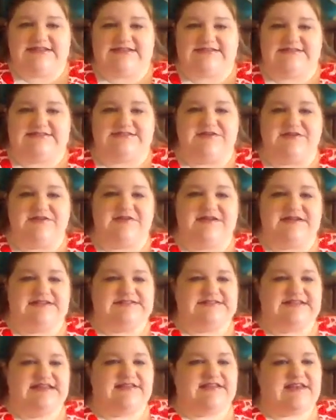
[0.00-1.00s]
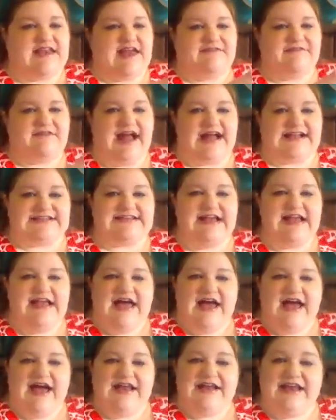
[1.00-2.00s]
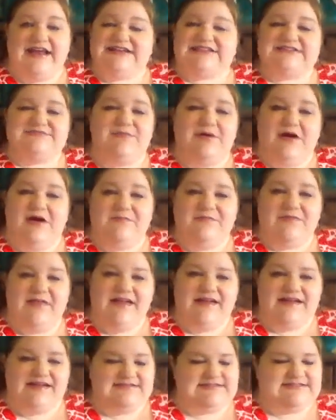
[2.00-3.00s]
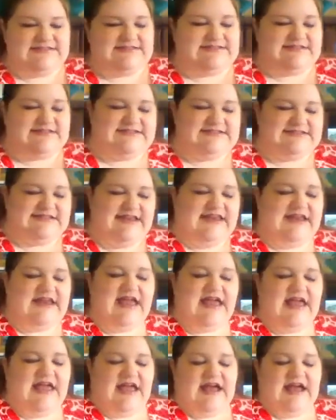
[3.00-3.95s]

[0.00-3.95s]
And so you can see that I've got a nice pulp-like consistency.